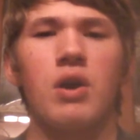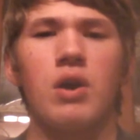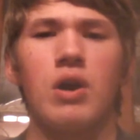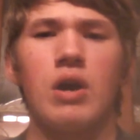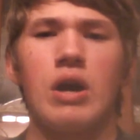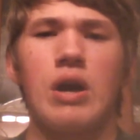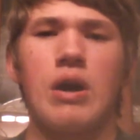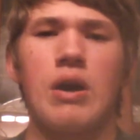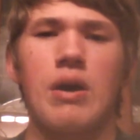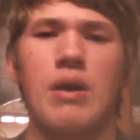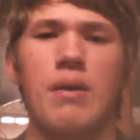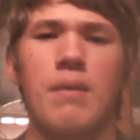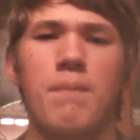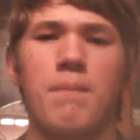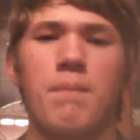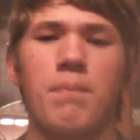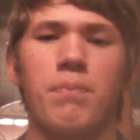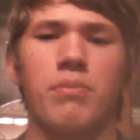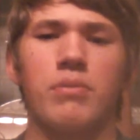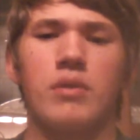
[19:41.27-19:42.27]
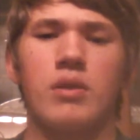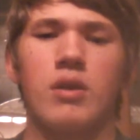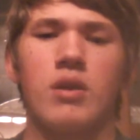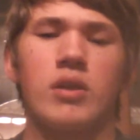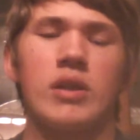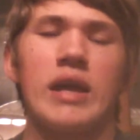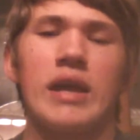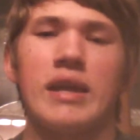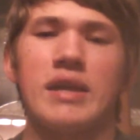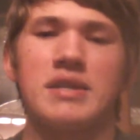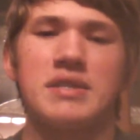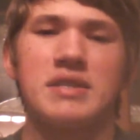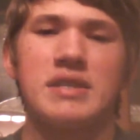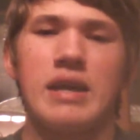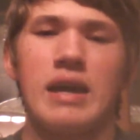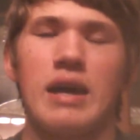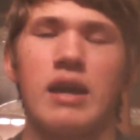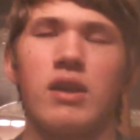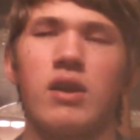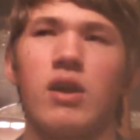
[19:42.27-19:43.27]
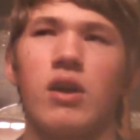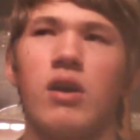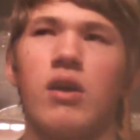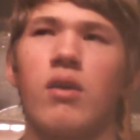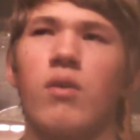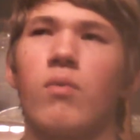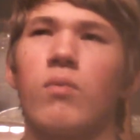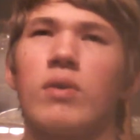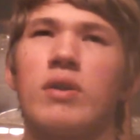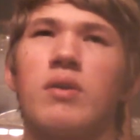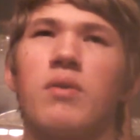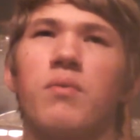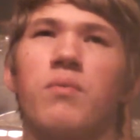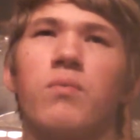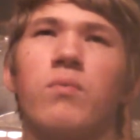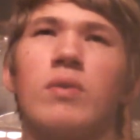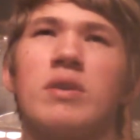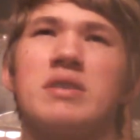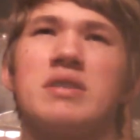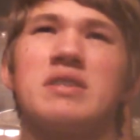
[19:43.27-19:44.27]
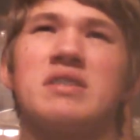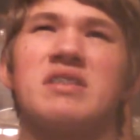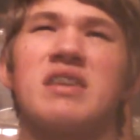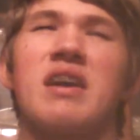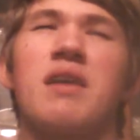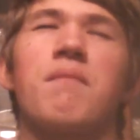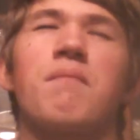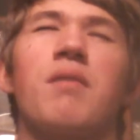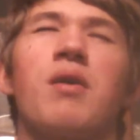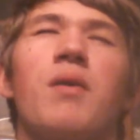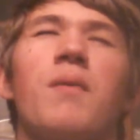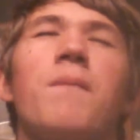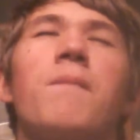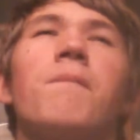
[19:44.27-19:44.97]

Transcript: Like I said, what's his name?